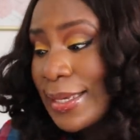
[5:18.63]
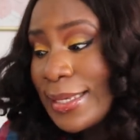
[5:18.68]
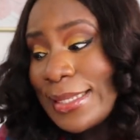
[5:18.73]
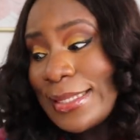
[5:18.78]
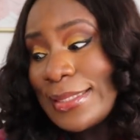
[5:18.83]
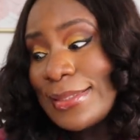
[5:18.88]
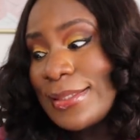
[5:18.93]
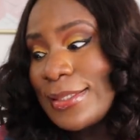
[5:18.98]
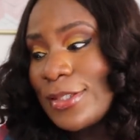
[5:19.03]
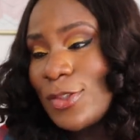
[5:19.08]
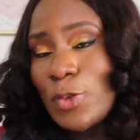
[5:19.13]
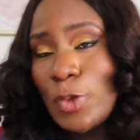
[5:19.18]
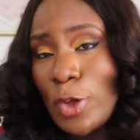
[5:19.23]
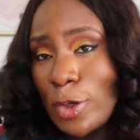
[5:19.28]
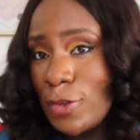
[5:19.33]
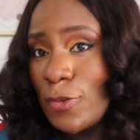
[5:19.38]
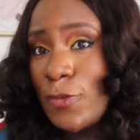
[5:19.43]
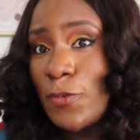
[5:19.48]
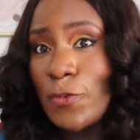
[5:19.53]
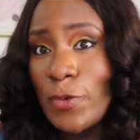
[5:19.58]
It is
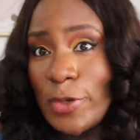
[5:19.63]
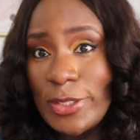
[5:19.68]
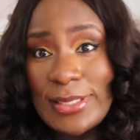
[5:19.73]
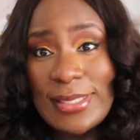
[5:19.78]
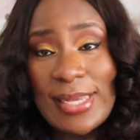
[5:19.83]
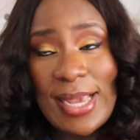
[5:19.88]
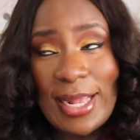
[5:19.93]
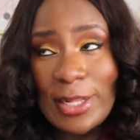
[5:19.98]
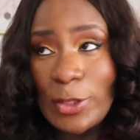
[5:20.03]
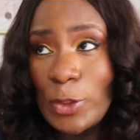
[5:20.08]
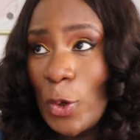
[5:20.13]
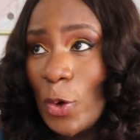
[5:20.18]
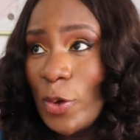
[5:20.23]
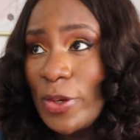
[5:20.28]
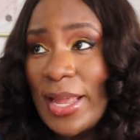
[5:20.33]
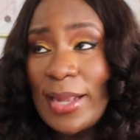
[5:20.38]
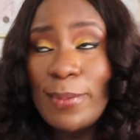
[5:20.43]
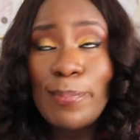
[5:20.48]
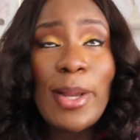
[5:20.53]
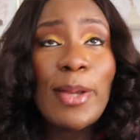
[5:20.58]
not funny at all.
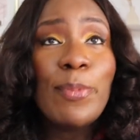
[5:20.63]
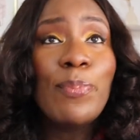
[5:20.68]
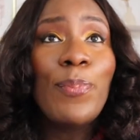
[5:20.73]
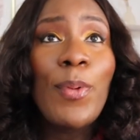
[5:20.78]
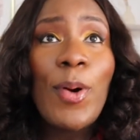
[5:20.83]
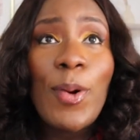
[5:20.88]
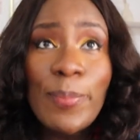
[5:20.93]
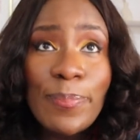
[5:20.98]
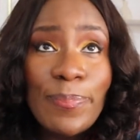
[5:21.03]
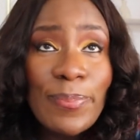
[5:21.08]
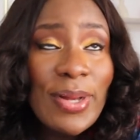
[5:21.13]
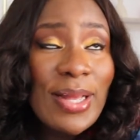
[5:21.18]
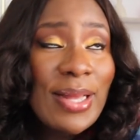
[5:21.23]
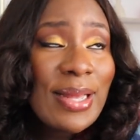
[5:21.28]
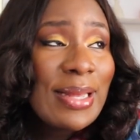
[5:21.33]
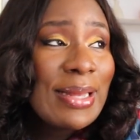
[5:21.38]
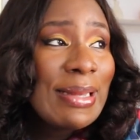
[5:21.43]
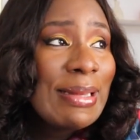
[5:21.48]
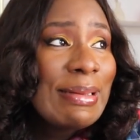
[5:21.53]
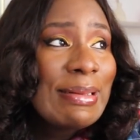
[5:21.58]
Like, my bump
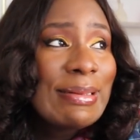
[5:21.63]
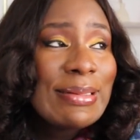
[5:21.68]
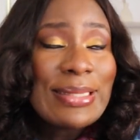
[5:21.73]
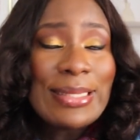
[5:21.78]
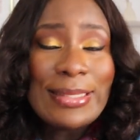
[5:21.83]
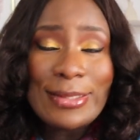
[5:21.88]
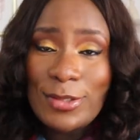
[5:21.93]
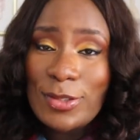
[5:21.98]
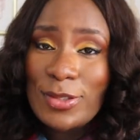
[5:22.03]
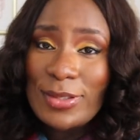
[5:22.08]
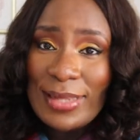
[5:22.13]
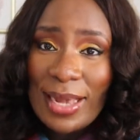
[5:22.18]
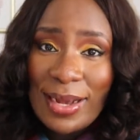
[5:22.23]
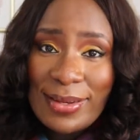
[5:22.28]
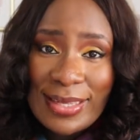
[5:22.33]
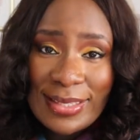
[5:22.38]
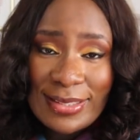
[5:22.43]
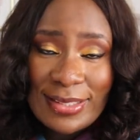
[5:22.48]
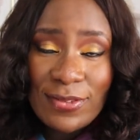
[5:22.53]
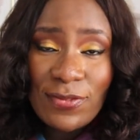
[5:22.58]
is now
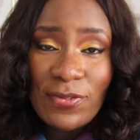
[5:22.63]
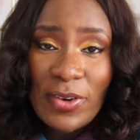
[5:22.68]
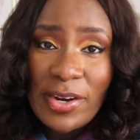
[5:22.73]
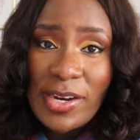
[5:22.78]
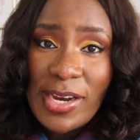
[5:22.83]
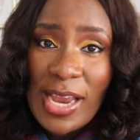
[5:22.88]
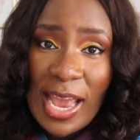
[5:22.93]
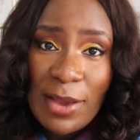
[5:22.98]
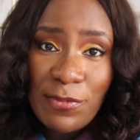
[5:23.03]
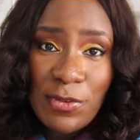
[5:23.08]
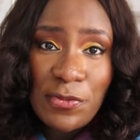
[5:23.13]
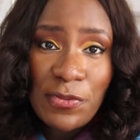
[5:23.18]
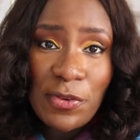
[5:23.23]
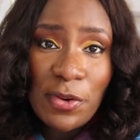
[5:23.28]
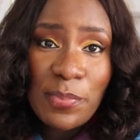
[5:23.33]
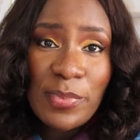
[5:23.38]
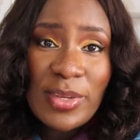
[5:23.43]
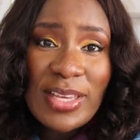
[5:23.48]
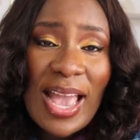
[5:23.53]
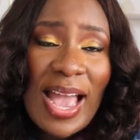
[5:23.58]
getting very heavy for
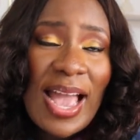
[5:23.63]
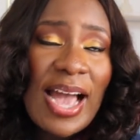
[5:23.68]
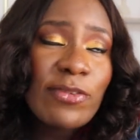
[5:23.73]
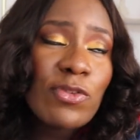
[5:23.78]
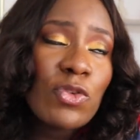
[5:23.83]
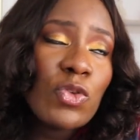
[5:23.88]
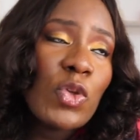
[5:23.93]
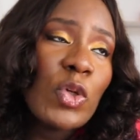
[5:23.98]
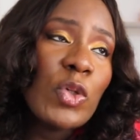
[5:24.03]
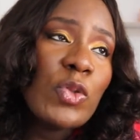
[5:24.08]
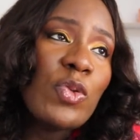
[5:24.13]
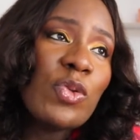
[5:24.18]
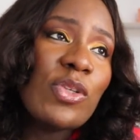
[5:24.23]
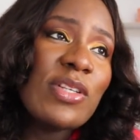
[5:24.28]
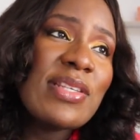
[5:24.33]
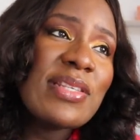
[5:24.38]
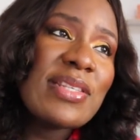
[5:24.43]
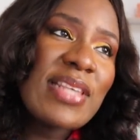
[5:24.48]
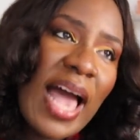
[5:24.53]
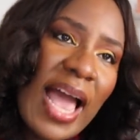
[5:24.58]
me. I have to turn to
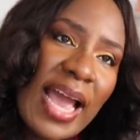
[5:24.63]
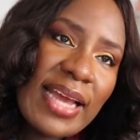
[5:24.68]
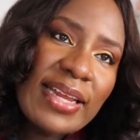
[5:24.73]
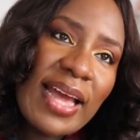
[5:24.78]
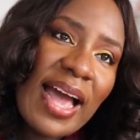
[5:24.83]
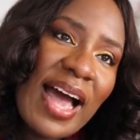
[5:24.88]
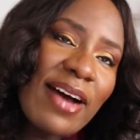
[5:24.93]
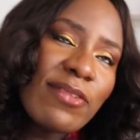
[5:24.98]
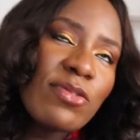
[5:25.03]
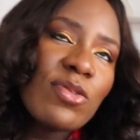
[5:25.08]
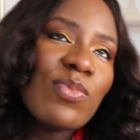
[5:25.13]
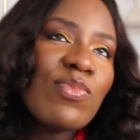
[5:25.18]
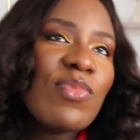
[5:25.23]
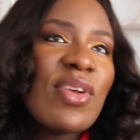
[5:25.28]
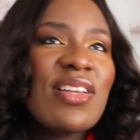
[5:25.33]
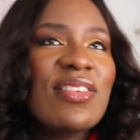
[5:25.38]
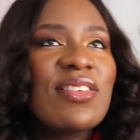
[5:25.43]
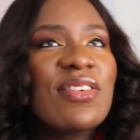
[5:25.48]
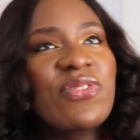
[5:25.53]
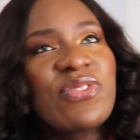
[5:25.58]
the side. I have to
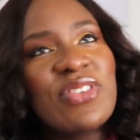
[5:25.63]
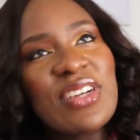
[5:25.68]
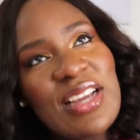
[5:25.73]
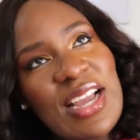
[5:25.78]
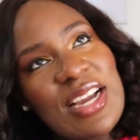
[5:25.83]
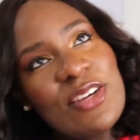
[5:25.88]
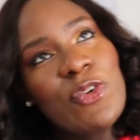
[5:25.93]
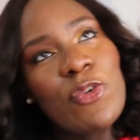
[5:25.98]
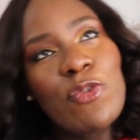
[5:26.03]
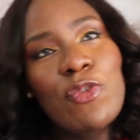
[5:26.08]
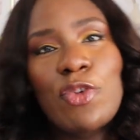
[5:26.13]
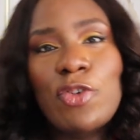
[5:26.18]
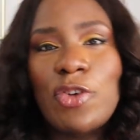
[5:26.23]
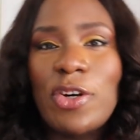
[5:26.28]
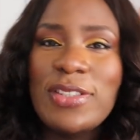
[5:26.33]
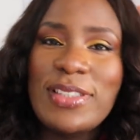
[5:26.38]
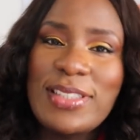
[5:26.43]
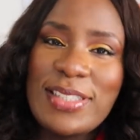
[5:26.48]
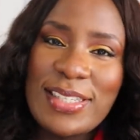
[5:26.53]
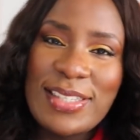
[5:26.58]
make different kind of
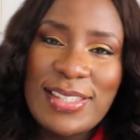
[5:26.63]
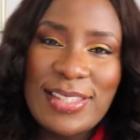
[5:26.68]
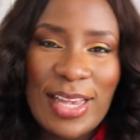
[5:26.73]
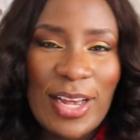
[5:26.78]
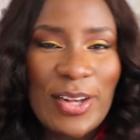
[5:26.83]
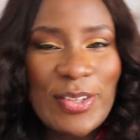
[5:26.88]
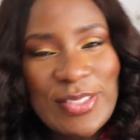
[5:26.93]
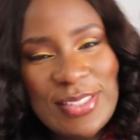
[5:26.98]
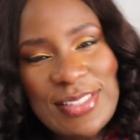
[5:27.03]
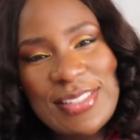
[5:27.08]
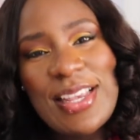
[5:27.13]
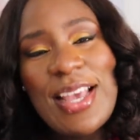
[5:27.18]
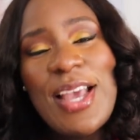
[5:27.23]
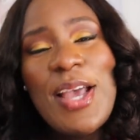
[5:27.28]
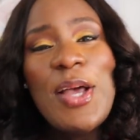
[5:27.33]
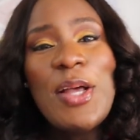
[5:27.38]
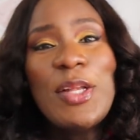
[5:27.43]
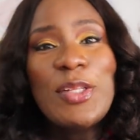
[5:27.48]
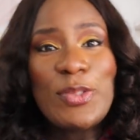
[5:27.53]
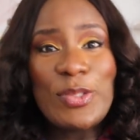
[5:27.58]
grunting sounds
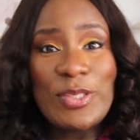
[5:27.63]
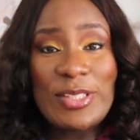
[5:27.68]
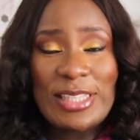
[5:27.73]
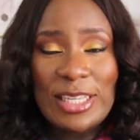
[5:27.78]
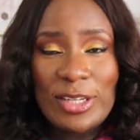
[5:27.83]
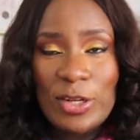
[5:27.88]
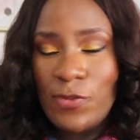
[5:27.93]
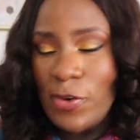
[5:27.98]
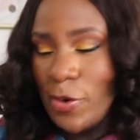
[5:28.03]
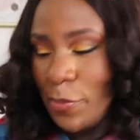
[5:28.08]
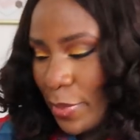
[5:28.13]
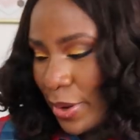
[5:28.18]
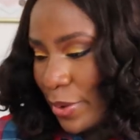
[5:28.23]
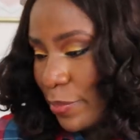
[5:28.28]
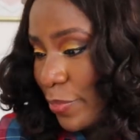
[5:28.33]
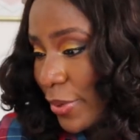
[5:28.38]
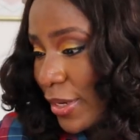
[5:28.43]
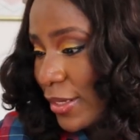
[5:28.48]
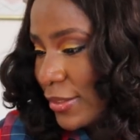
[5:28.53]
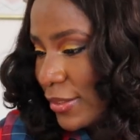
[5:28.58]
to stand up from my
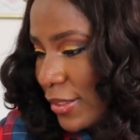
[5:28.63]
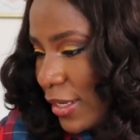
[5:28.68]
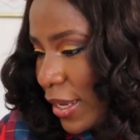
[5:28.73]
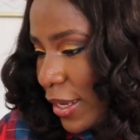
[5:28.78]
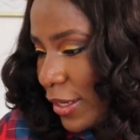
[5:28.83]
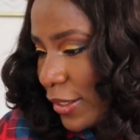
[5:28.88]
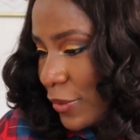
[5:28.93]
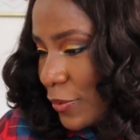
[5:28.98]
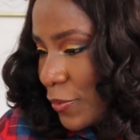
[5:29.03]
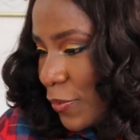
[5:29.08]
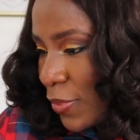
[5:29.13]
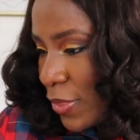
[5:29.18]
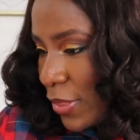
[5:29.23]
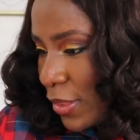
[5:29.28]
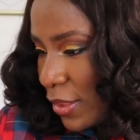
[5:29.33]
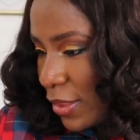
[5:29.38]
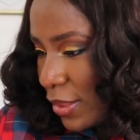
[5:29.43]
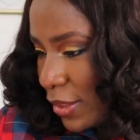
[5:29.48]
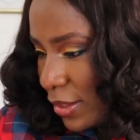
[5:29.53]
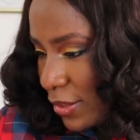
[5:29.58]
bed. Yeah.
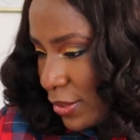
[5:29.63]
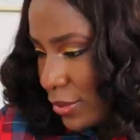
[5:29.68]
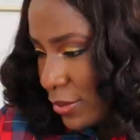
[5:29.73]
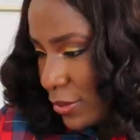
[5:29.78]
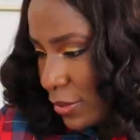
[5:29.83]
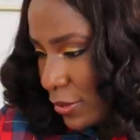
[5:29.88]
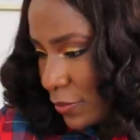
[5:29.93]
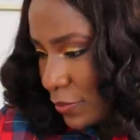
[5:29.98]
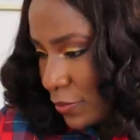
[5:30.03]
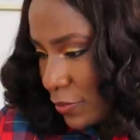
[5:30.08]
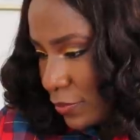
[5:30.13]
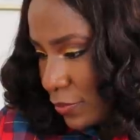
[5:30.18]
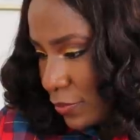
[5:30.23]
Let's see.